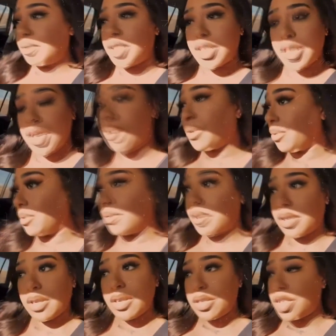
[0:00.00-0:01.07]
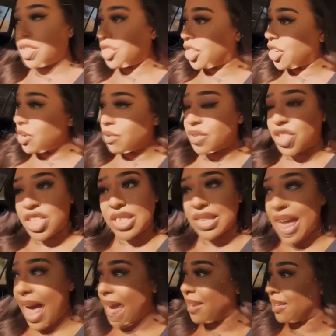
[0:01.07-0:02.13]
She's cute. She's cute and she's
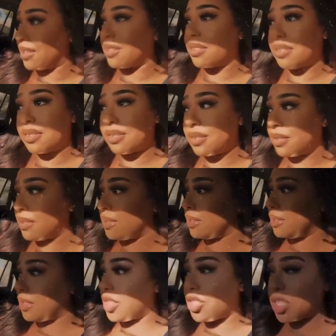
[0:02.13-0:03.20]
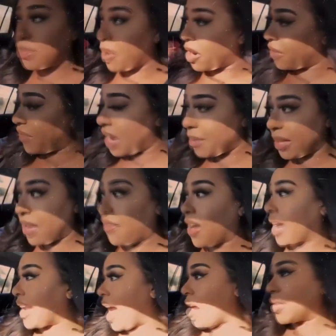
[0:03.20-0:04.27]
Latin. She just bought her family
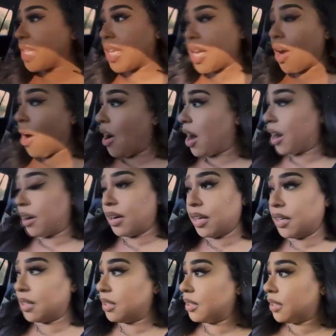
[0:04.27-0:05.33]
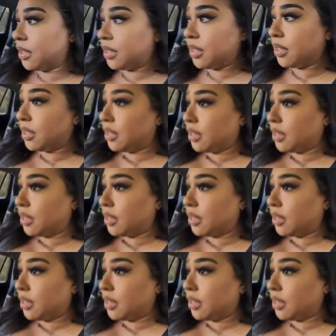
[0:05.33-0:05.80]
a fucking house in DR. Stop.